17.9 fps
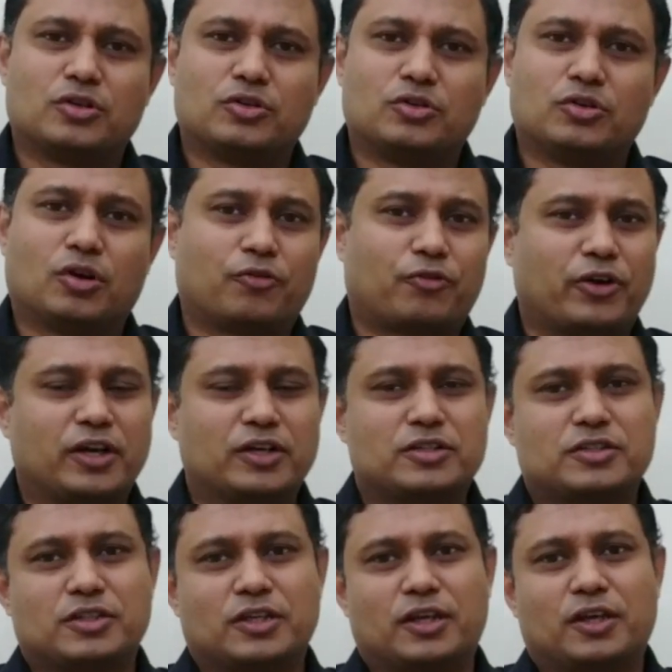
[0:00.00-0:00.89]
your
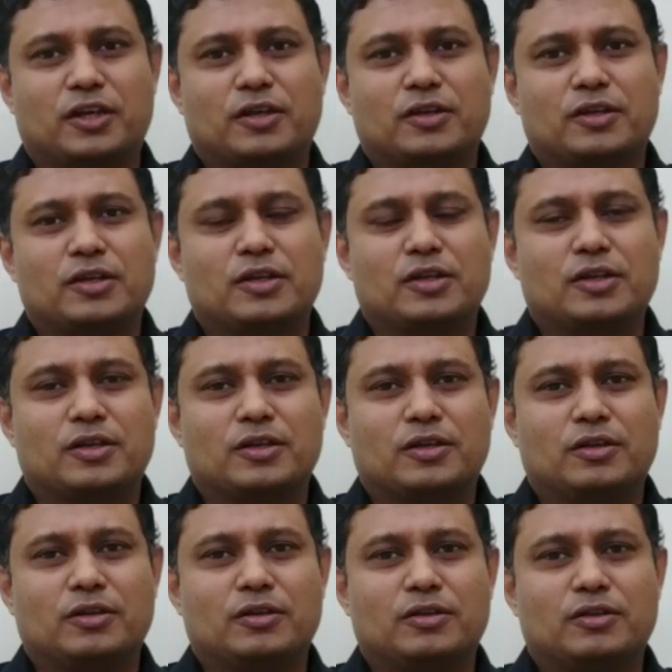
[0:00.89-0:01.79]
friends say,
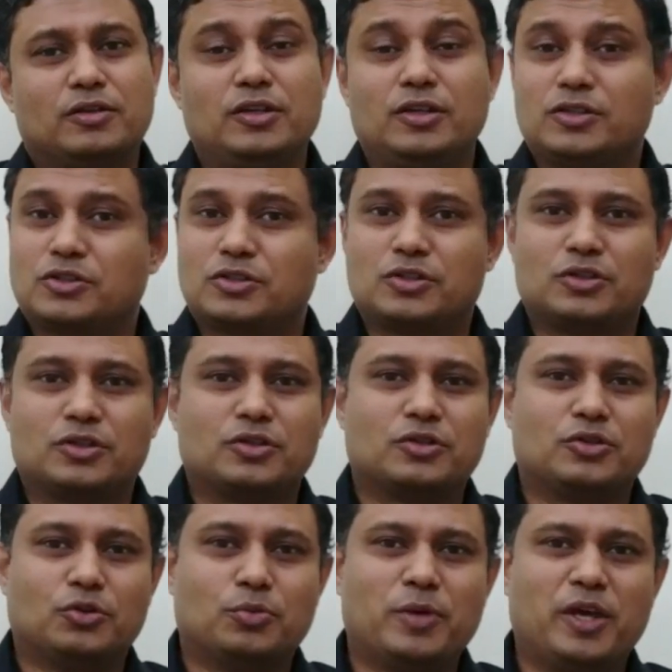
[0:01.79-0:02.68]
yes,
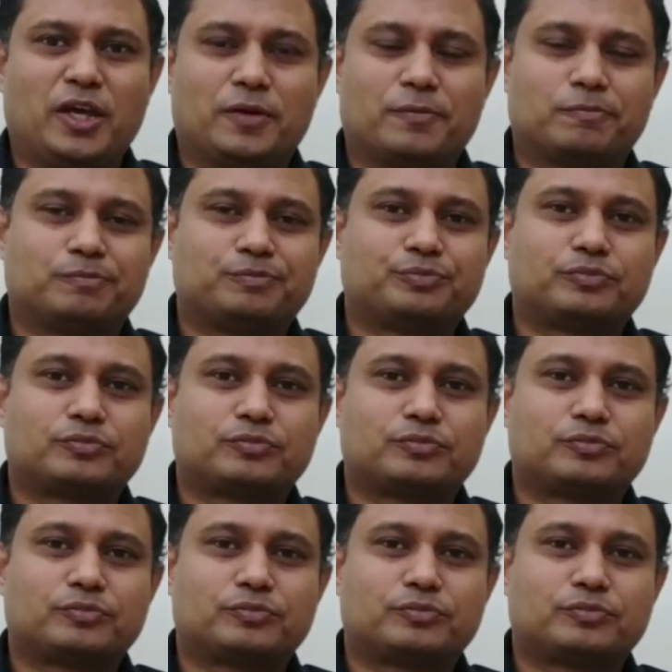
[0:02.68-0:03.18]
you may.